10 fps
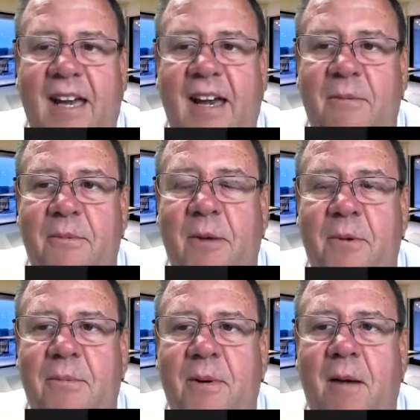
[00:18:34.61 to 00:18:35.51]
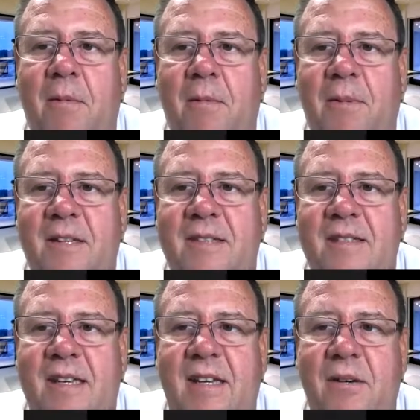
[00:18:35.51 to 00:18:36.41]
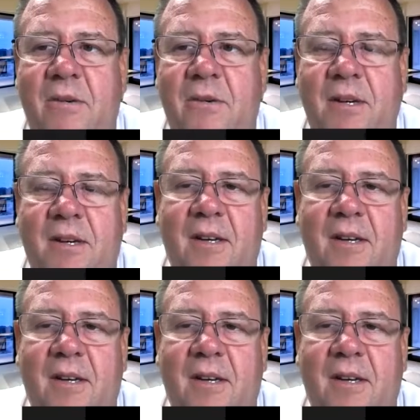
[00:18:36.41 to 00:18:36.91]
I would probably see you